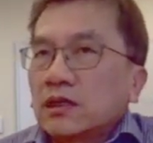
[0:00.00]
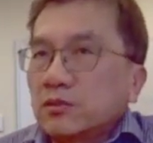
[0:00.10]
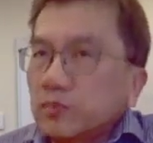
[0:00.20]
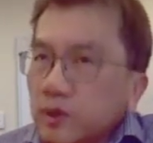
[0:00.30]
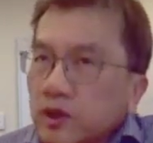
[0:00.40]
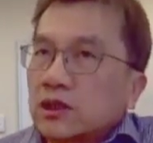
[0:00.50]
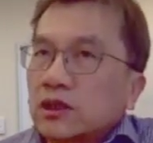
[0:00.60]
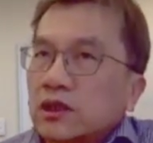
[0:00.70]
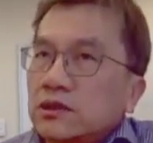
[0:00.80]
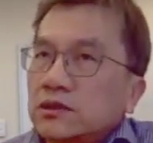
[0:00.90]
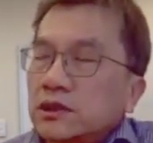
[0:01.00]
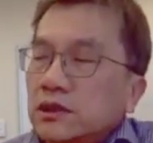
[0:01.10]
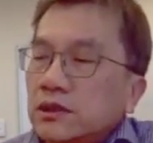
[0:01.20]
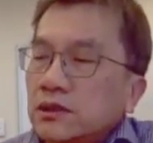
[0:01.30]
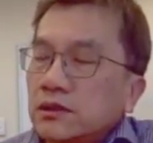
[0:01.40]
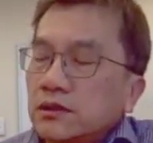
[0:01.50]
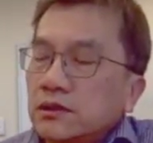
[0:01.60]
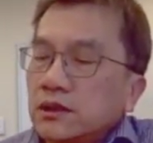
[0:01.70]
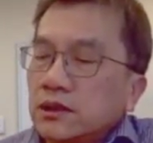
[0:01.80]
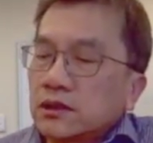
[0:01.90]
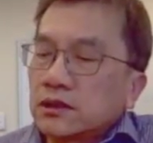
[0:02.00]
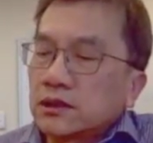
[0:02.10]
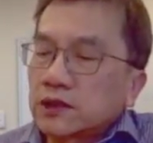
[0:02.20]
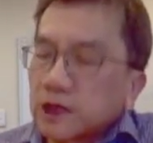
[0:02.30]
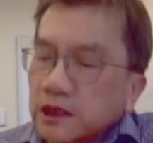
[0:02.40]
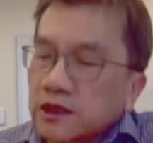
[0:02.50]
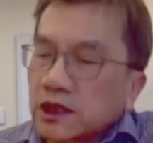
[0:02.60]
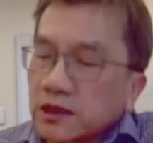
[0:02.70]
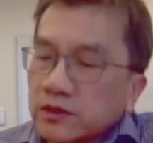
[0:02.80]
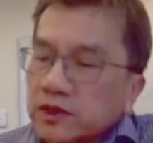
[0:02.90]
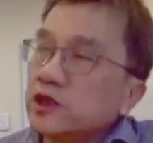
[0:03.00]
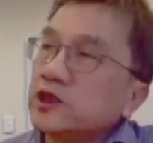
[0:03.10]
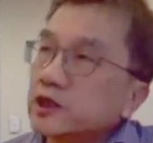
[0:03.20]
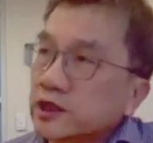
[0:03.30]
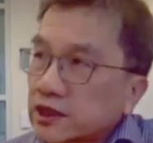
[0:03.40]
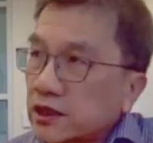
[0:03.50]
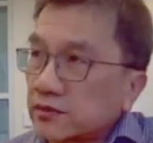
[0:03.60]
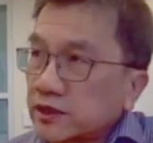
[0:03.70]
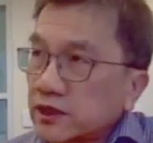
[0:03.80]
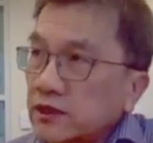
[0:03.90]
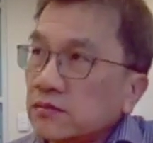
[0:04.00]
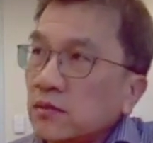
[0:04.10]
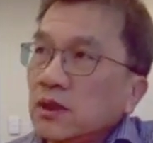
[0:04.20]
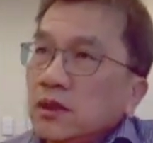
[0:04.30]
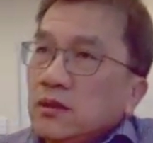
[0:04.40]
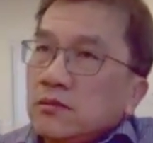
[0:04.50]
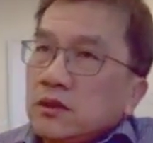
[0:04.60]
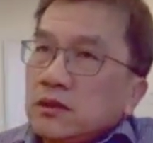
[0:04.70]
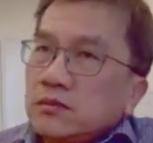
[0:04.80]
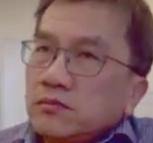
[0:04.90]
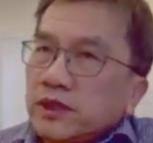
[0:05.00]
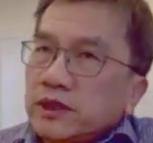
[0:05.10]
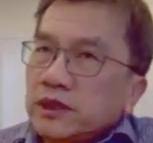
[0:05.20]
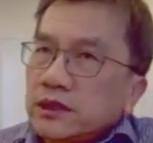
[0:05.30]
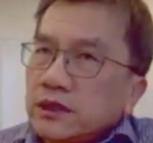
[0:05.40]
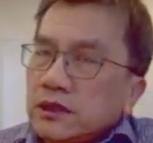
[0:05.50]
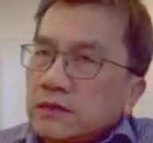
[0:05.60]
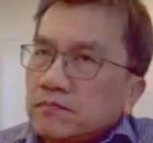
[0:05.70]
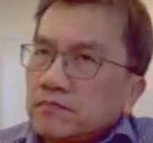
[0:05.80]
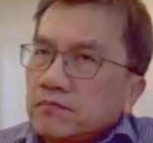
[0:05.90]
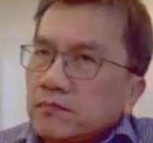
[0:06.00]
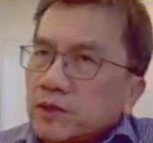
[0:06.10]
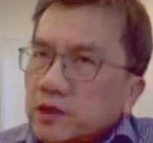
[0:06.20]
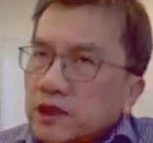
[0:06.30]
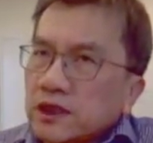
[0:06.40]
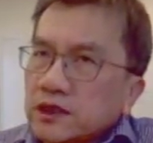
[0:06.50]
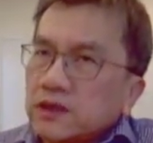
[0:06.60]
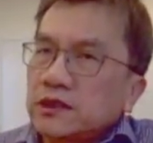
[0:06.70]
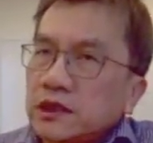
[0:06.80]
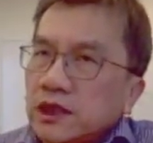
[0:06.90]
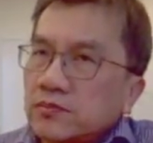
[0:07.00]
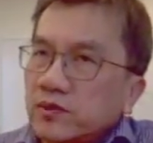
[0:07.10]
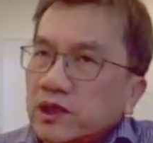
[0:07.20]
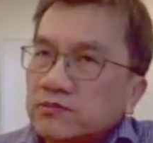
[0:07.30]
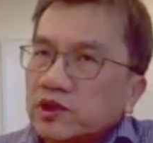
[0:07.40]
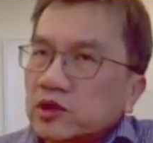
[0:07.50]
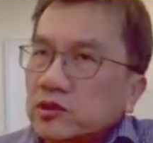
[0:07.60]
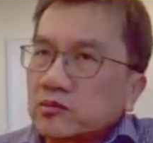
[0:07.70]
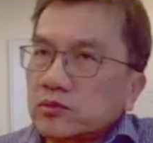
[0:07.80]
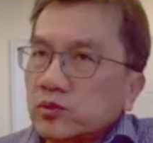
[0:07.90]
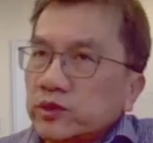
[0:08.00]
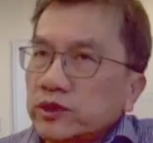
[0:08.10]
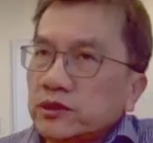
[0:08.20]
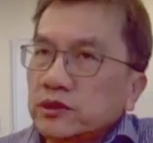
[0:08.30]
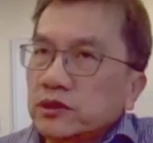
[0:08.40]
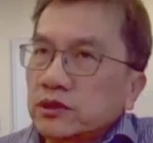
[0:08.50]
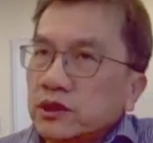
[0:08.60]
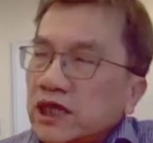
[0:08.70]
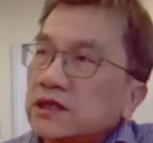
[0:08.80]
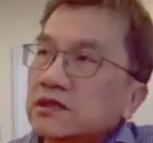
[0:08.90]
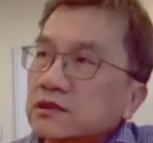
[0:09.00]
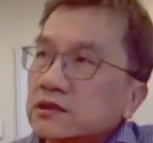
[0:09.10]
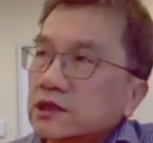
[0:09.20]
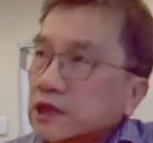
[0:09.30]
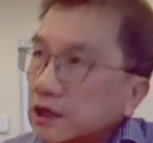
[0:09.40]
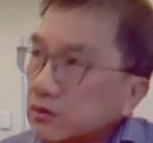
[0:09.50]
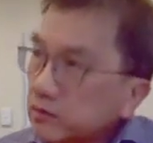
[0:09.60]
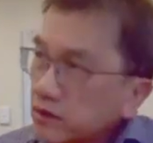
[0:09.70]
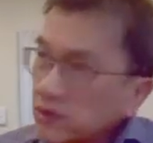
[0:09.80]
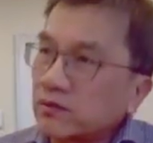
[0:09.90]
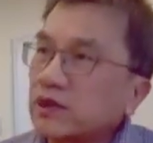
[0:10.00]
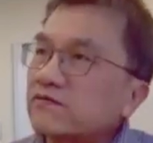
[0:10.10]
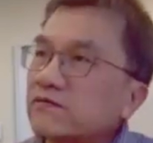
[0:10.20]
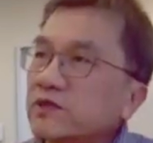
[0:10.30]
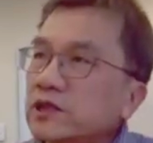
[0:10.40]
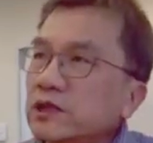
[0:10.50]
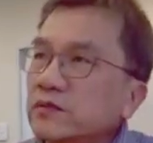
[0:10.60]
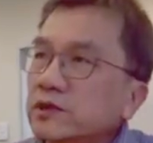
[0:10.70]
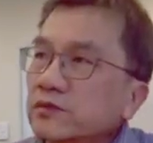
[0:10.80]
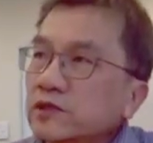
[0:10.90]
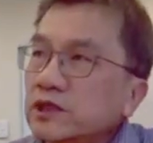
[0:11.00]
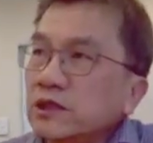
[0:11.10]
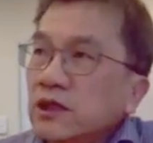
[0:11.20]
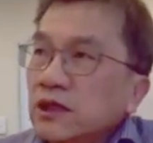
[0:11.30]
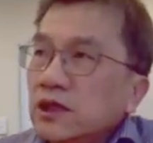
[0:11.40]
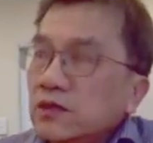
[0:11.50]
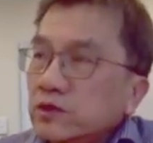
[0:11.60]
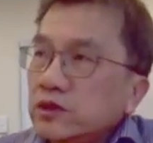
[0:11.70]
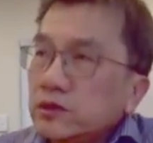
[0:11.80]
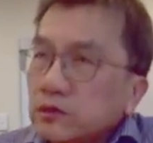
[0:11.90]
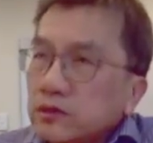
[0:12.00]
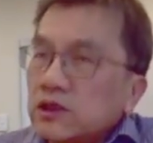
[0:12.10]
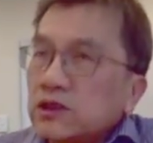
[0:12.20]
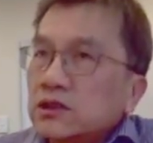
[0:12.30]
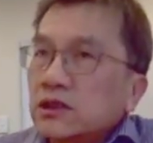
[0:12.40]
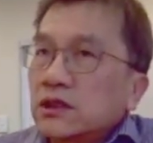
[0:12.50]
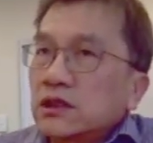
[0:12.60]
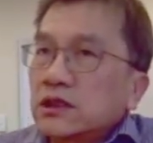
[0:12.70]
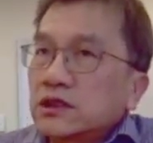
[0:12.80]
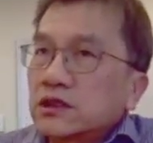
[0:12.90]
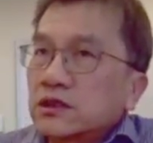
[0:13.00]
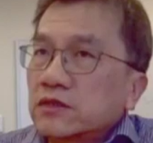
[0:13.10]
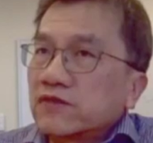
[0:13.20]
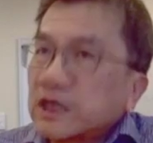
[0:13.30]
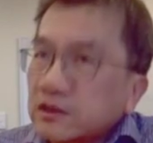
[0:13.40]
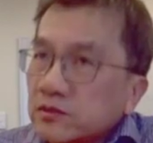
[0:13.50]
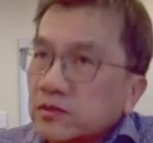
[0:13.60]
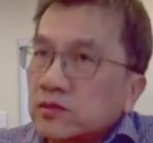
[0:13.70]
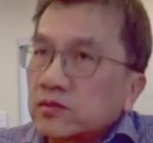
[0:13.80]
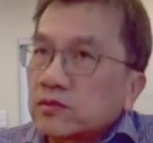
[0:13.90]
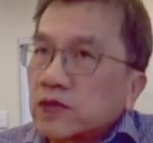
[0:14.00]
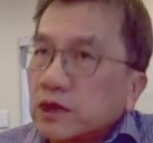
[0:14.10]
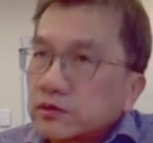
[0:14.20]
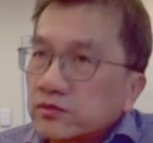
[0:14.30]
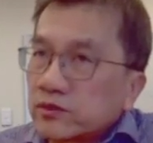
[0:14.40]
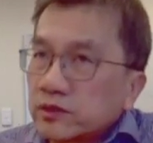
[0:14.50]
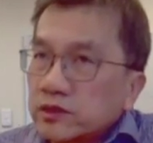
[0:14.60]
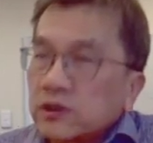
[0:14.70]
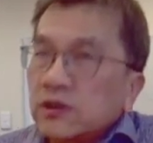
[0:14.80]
book on the Chinese language teaching side of things. But then collectively, I brainstormed with the editors now quite familiar with me, and we thought it's advisable to output